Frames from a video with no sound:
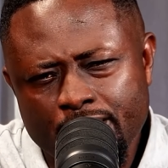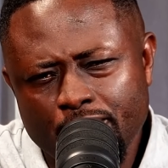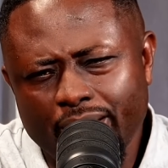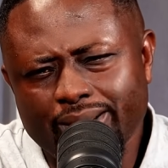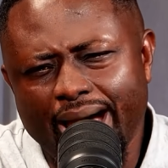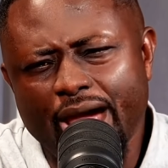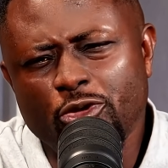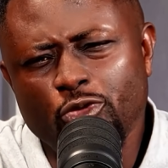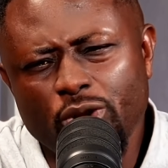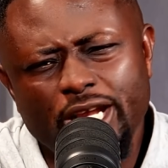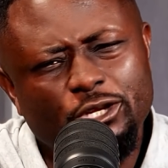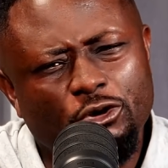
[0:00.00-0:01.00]
but I
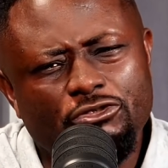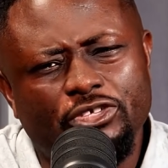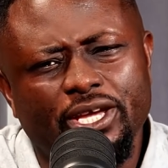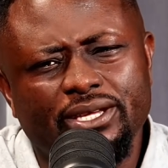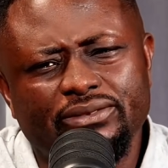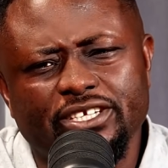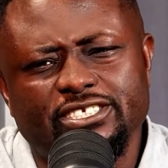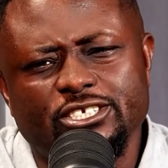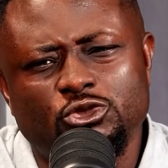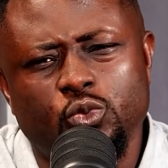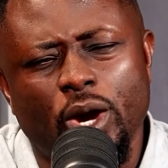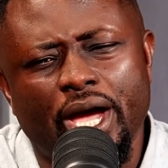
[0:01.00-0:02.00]
really don't think this
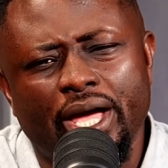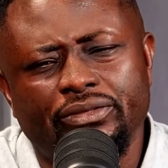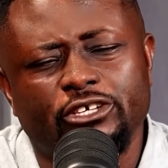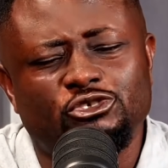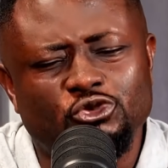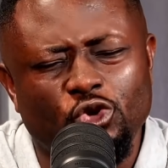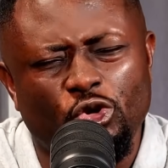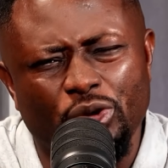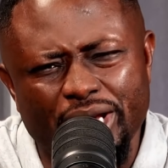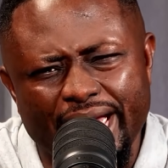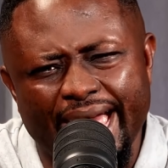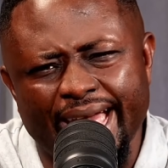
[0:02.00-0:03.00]
is where the
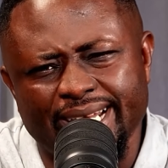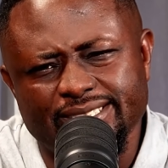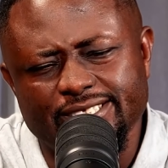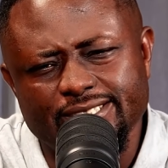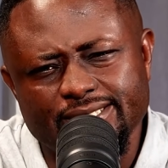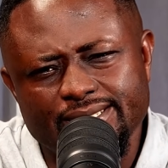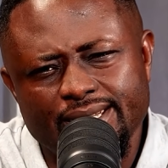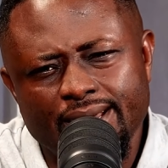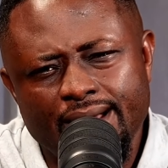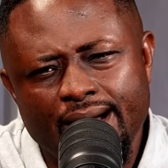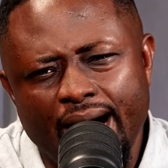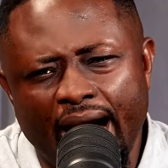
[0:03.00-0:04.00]
story ends.
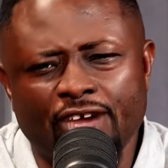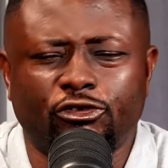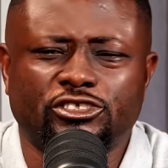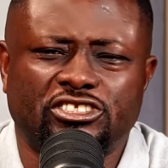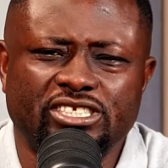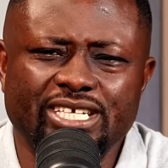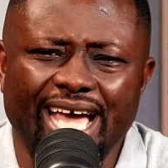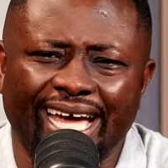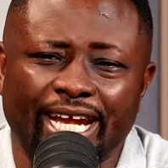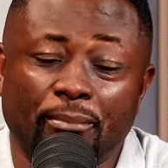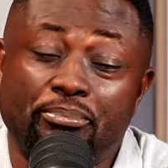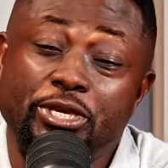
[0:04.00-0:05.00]
I foresee
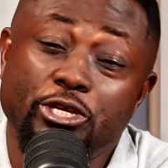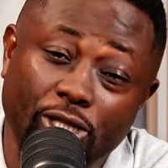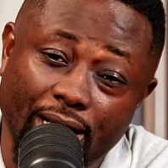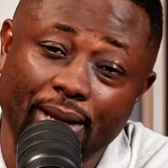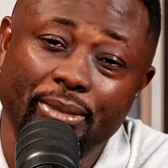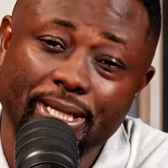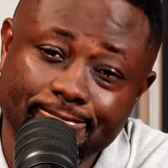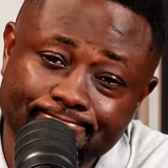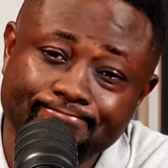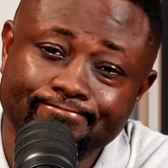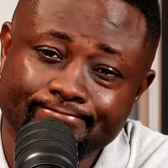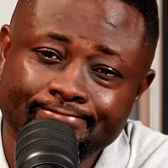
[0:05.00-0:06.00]
an appeal coming
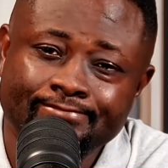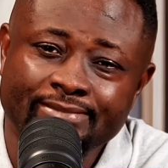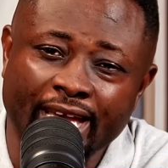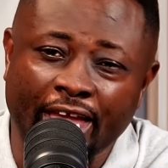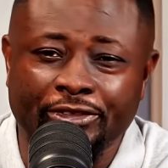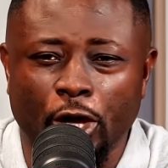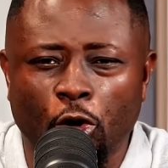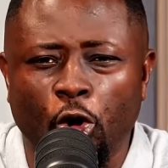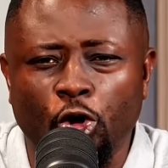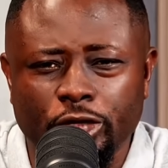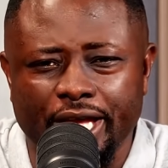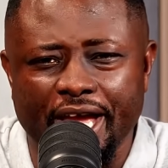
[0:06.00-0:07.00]
and the
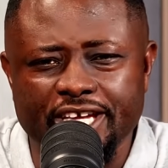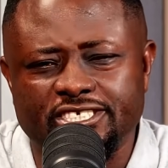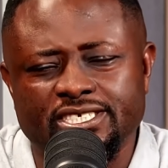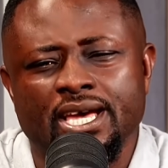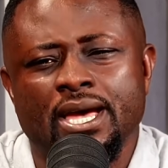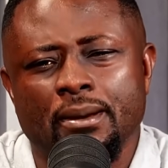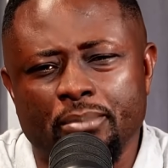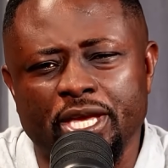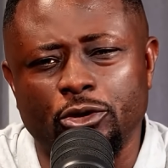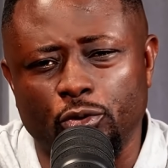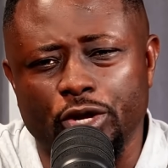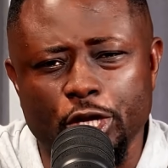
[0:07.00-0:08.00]
whole case
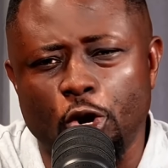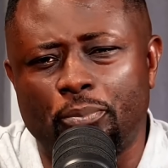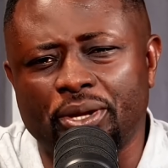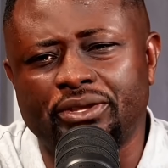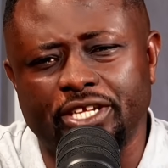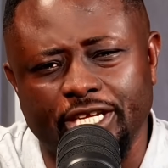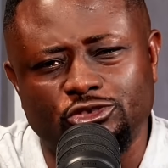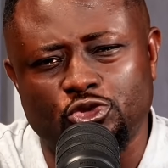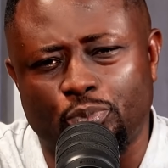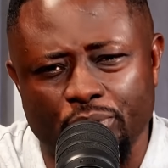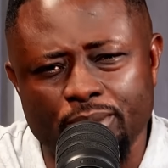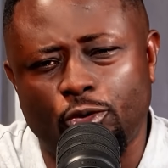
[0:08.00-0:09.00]
being reopened in the
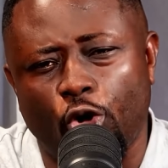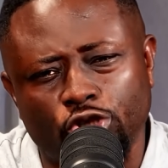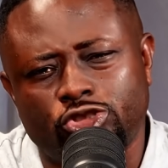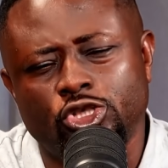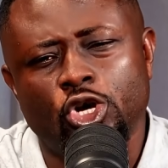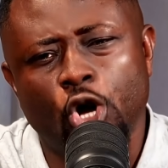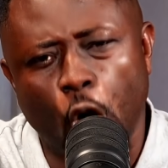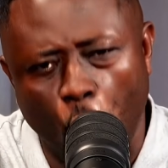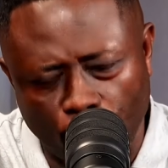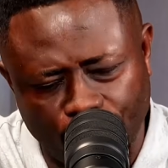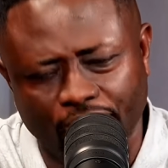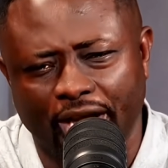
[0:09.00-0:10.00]
Supreme Court
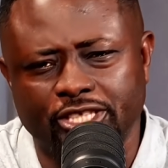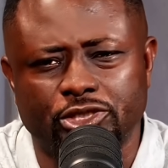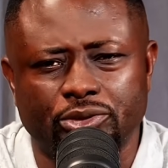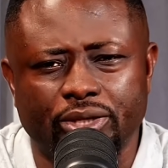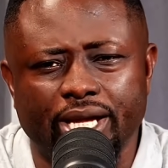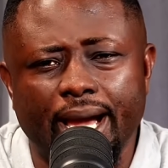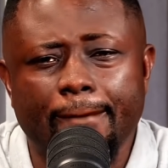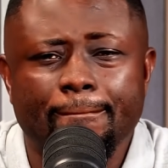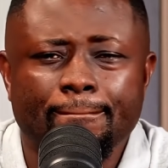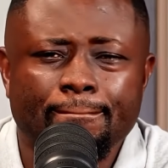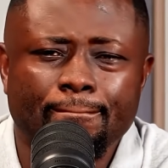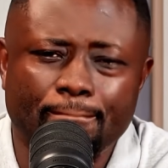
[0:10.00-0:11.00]
of Nigeria.
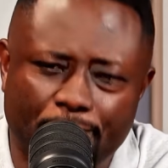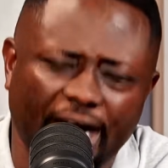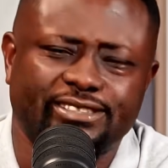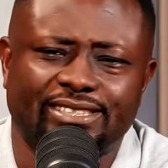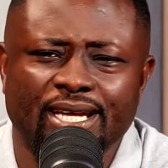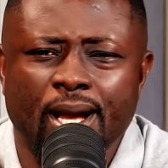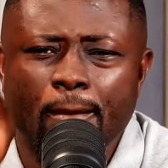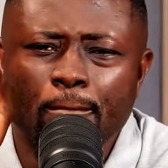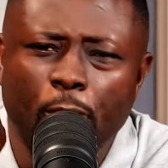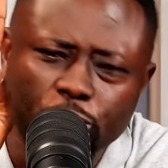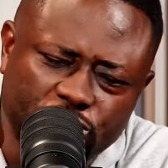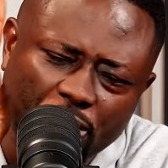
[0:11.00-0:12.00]
But
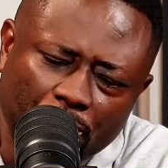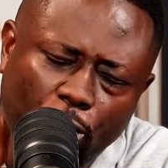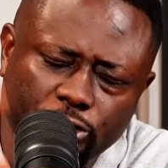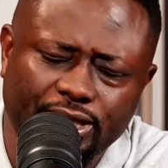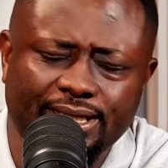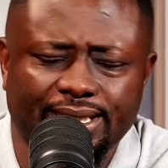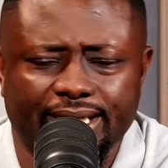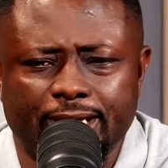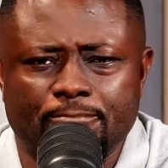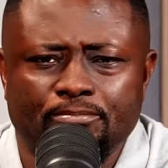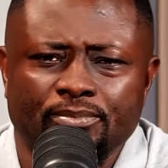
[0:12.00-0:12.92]
most importantly,